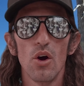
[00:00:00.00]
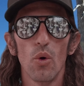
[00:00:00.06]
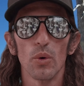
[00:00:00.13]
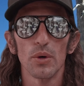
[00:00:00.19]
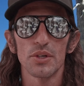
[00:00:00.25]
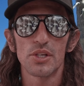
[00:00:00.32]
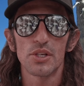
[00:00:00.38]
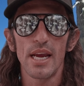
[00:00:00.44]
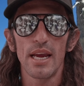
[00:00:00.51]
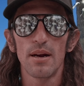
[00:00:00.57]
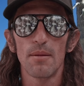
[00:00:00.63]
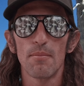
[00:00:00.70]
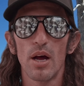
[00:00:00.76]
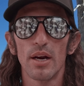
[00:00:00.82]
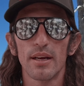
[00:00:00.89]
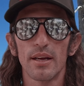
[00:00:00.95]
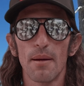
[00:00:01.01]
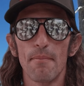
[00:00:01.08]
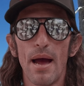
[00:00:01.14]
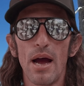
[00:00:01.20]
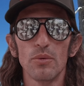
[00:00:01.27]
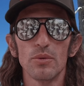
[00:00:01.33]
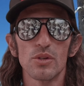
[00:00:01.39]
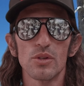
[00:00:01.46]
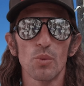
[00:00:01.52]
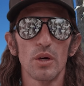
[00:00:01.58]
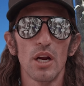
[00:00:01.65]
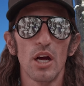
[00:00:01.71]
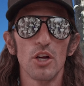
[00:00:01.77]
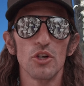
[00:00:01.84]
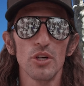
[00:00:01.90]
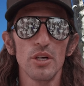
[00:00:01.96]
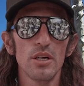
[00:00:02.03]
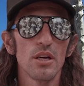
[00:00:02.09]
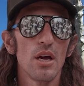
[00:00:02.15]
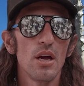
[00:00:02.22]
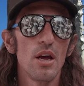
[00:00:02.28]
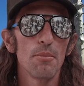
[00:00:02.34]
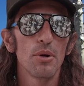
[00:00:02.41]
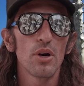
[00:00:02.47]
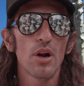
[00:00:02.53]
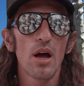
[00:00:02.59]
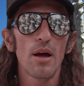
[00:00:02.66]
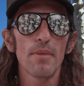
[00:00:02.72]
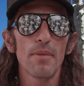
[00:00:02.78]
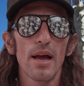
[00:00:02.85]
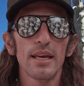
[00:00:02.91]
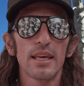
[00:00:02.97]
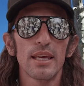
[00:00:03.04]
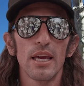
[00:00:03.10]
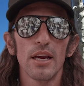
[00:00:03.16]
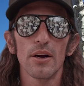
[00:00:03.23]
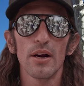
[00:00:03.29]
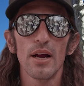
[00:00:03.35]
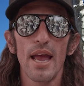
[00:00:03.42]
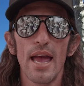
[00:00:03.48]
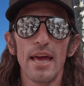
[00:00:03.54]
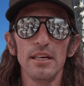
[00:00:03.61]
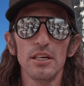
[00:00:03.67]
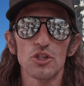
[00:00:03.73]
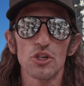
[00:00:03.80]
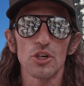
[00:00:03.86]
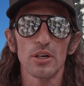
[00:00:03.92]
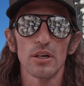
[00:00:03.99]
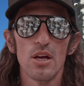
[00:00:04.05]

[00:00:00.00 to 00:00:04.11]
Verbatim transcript: or Santa Monica Mountains 100, put on by Keira Henninger.